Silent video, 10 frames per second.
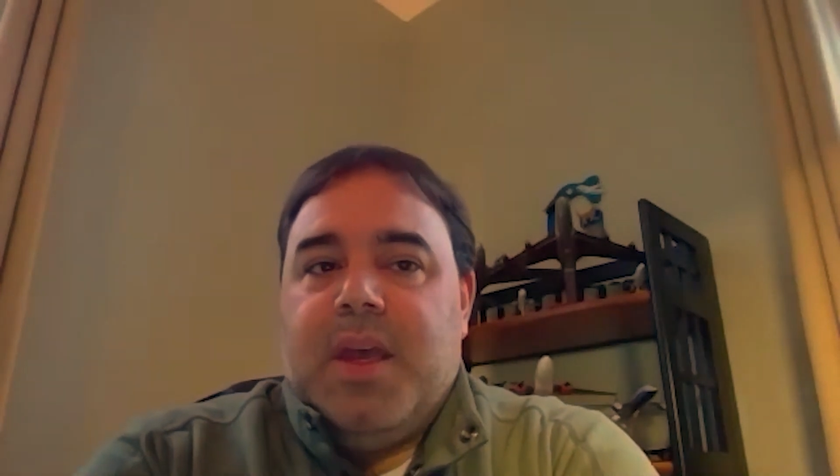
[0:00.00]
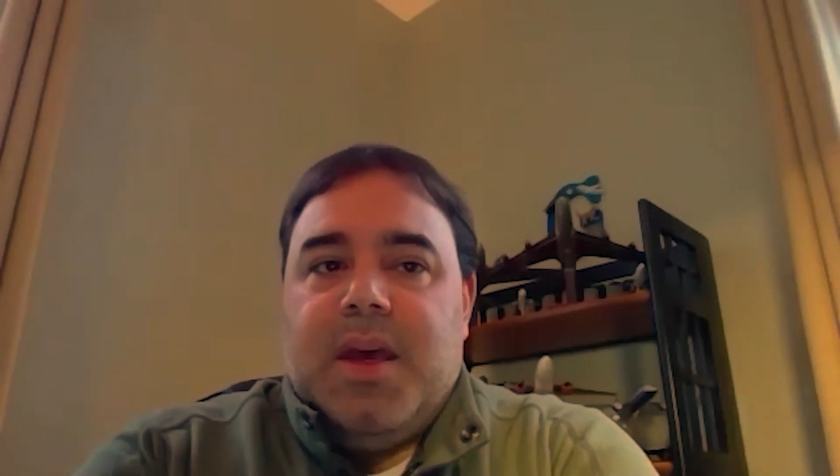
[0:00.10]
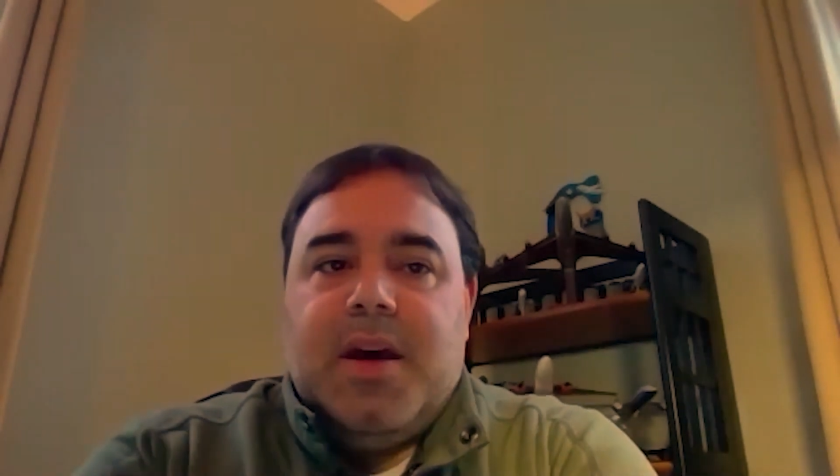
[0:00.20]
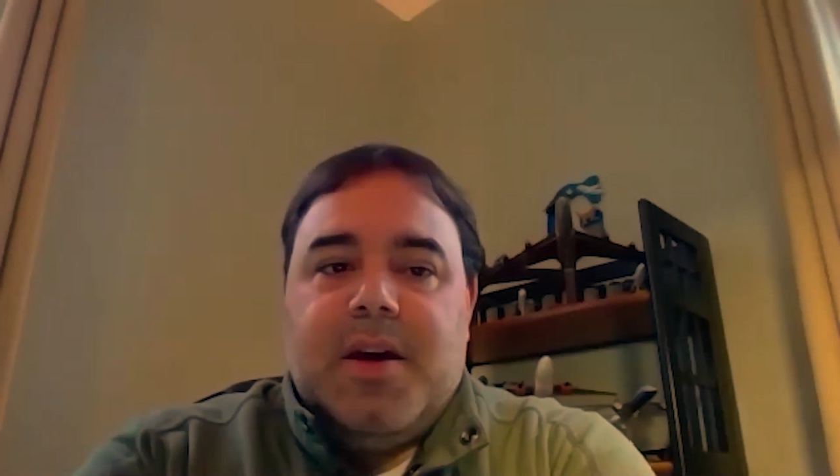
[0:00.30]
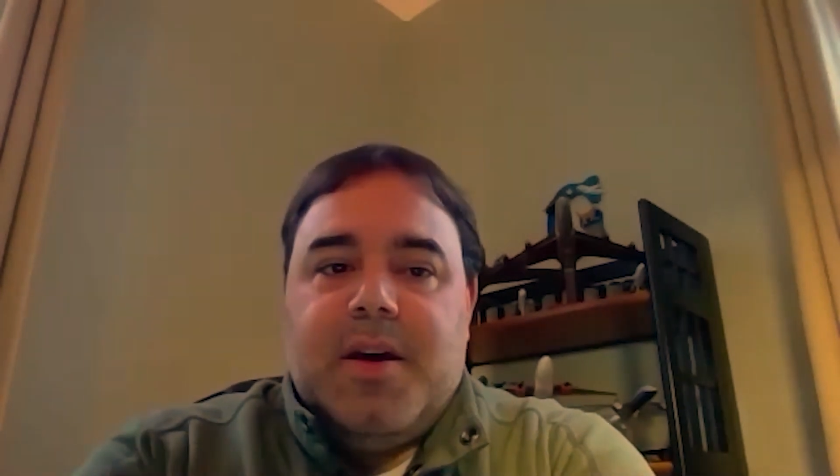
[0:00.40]

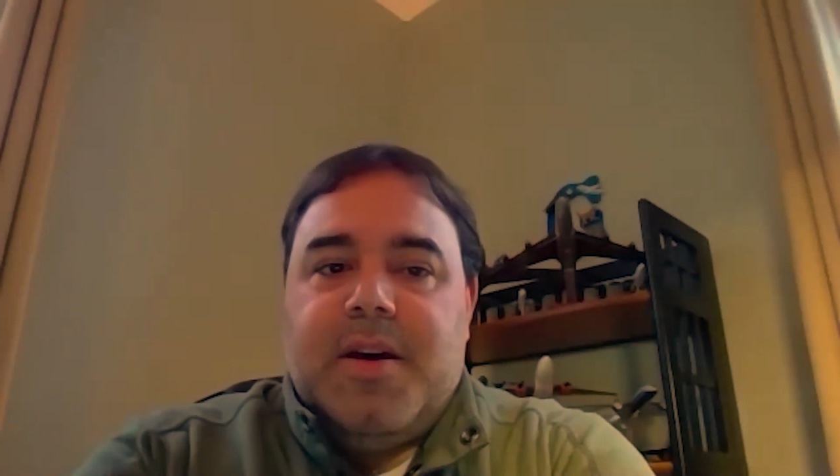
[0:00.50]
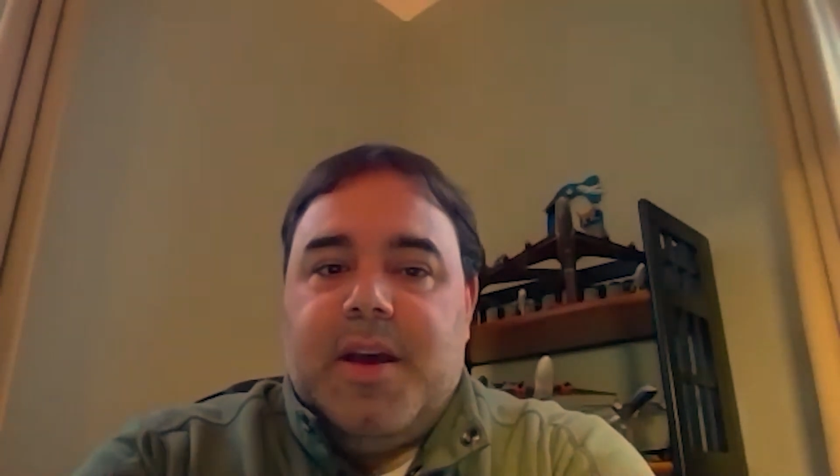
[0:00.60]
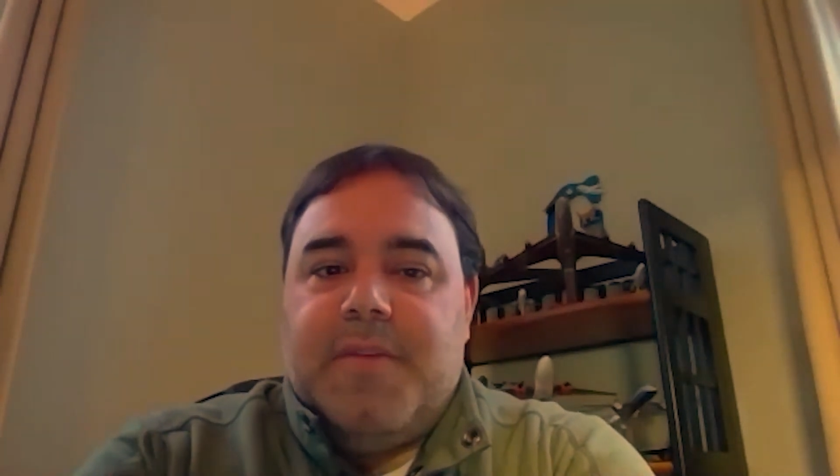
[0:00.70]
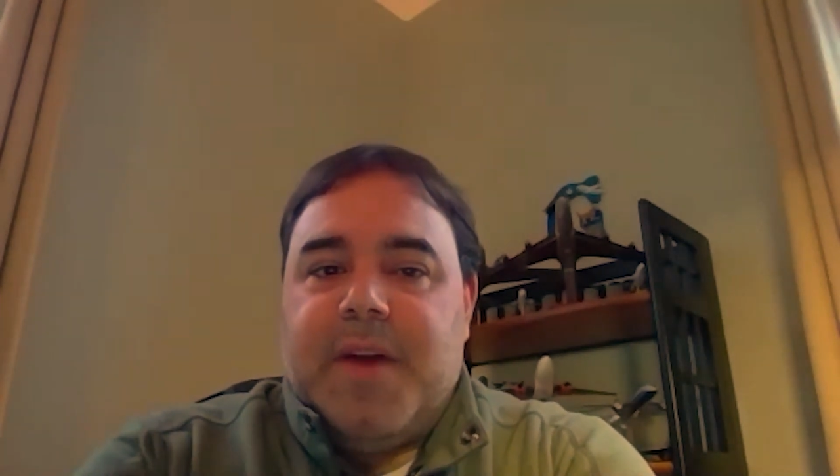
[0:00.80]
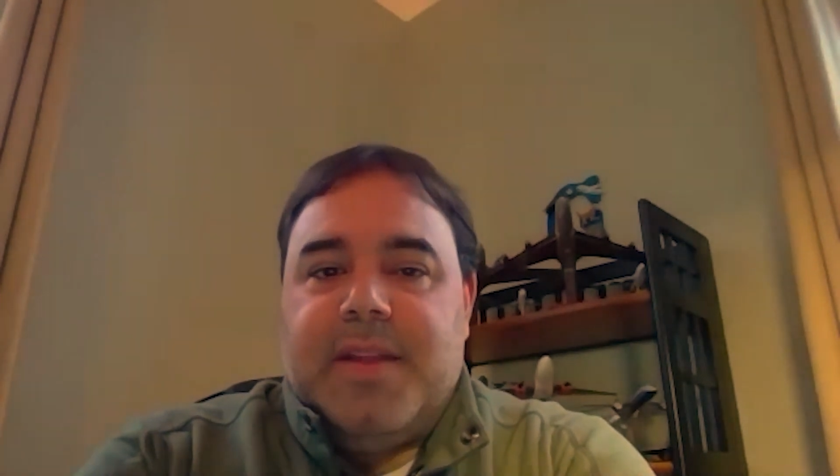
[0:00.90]

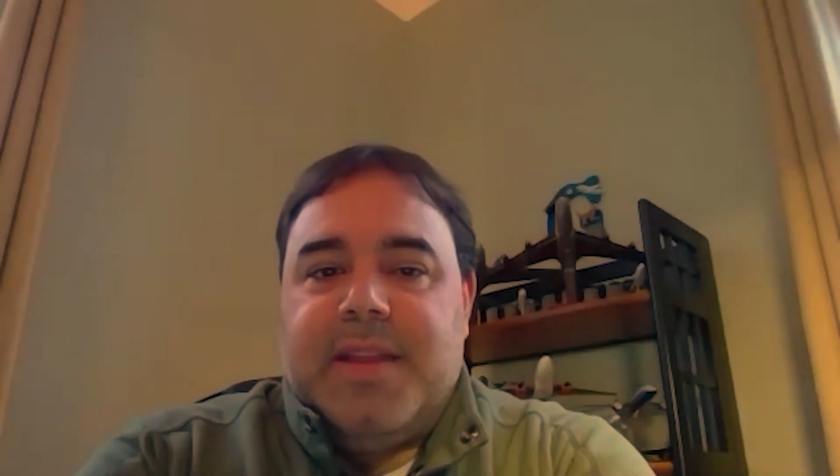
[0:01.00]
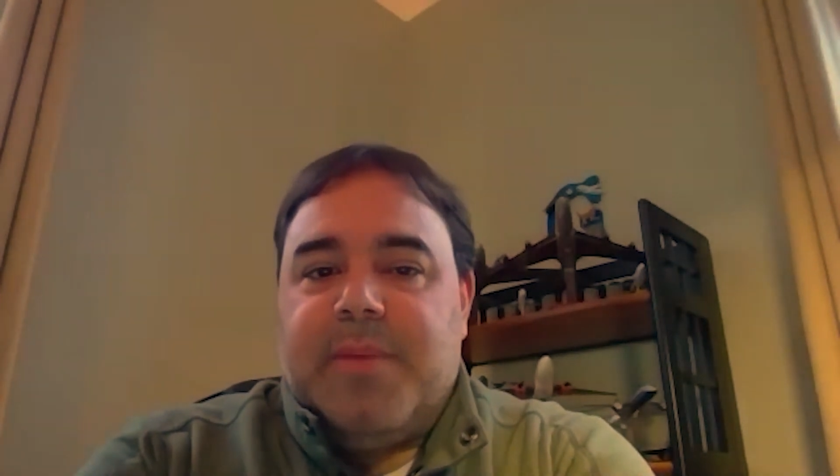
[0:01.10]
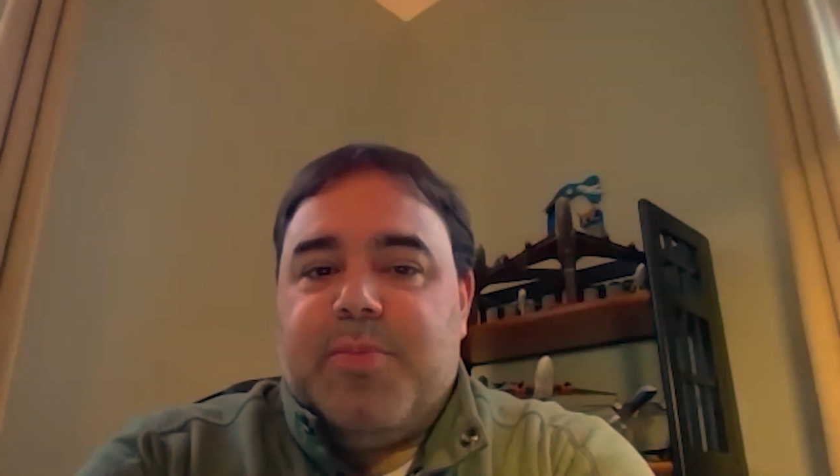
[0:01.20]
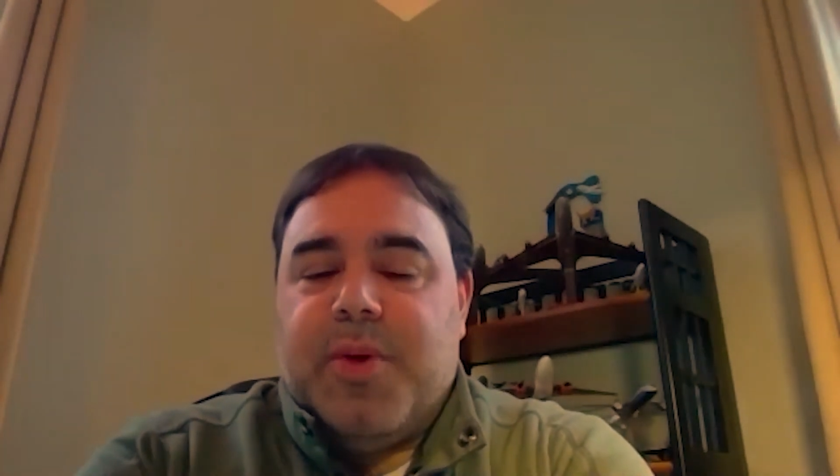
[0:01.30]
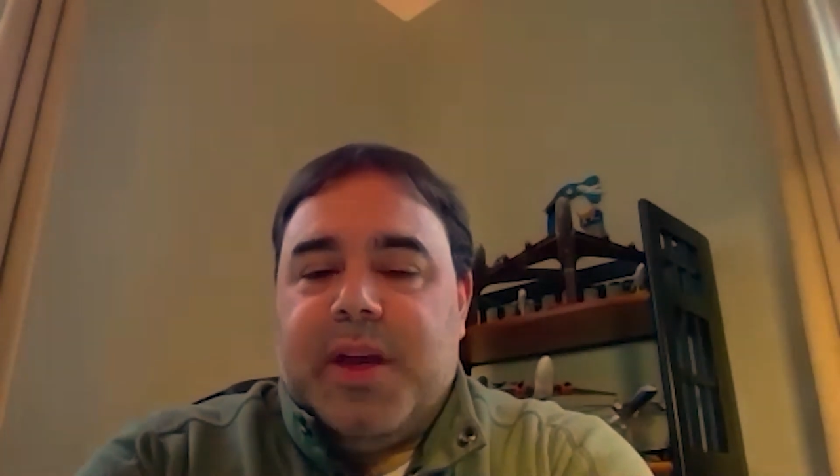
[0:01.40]
at
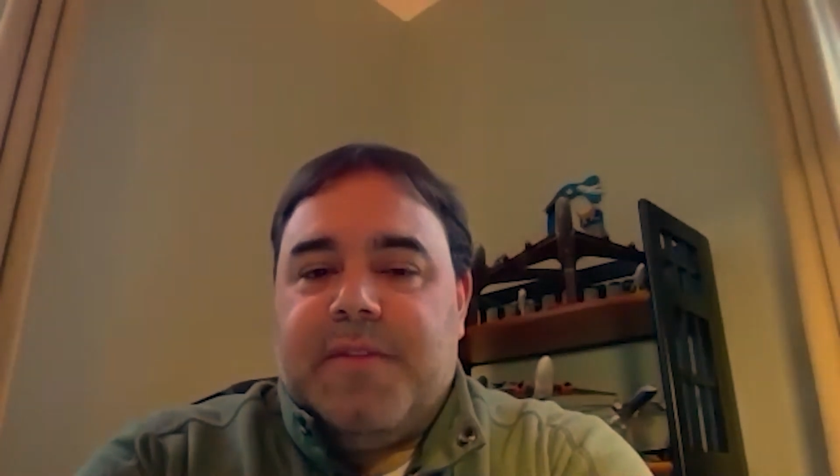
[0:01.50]
that point,